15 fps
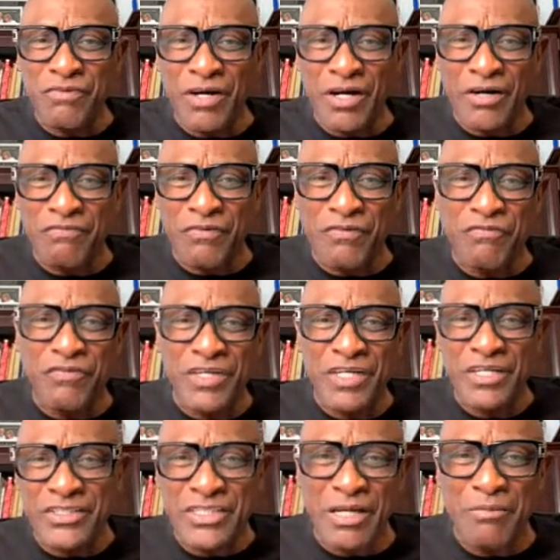uh,
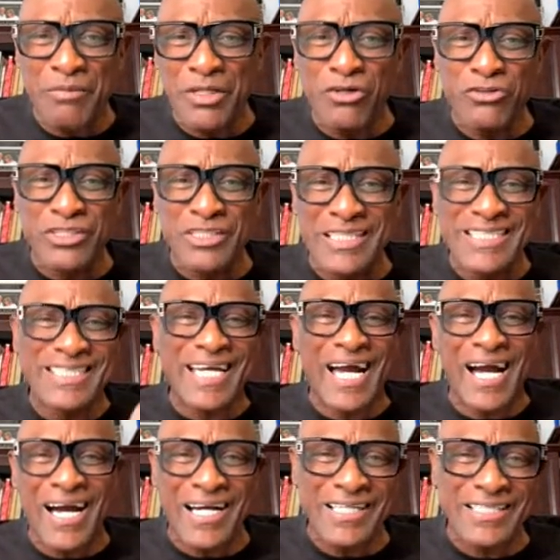fulfill some of those
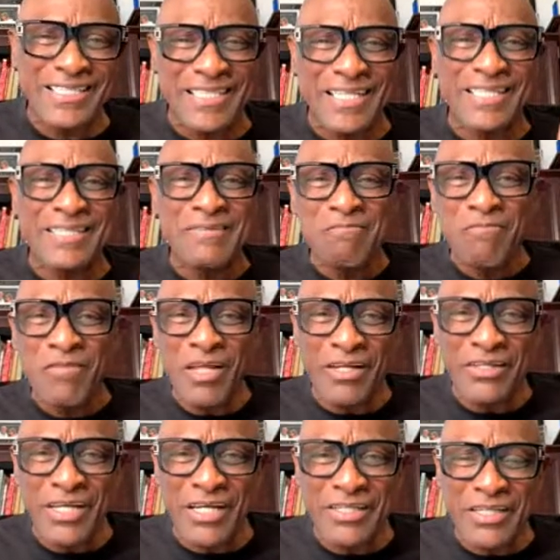desires that uh,
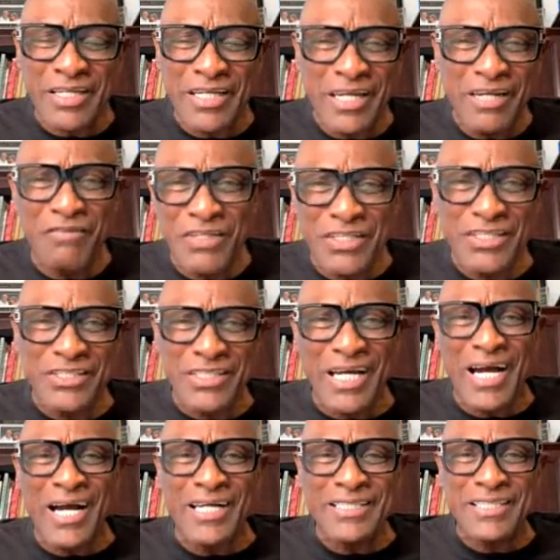that evil
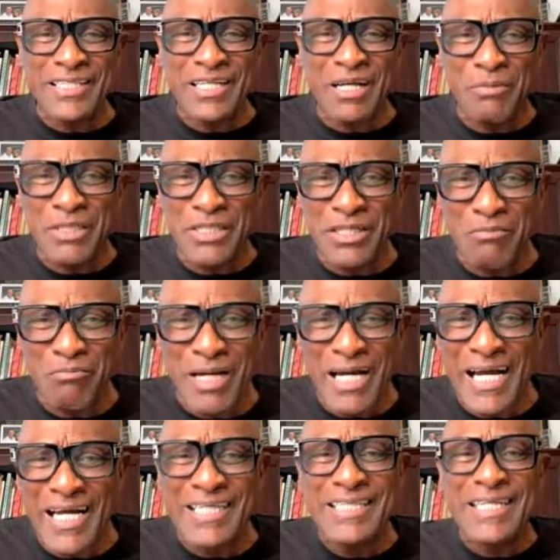desires that come into your
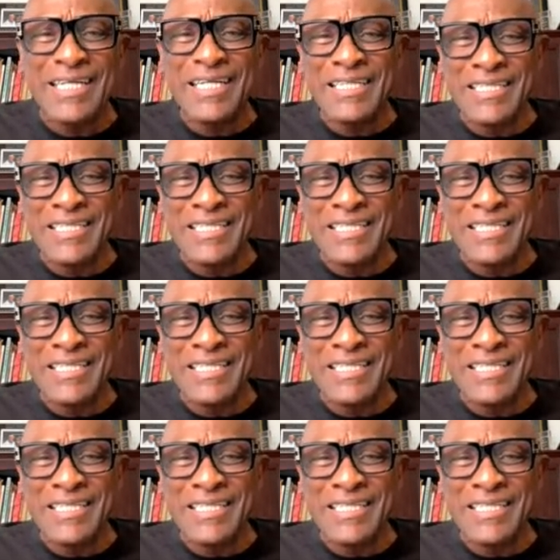mind.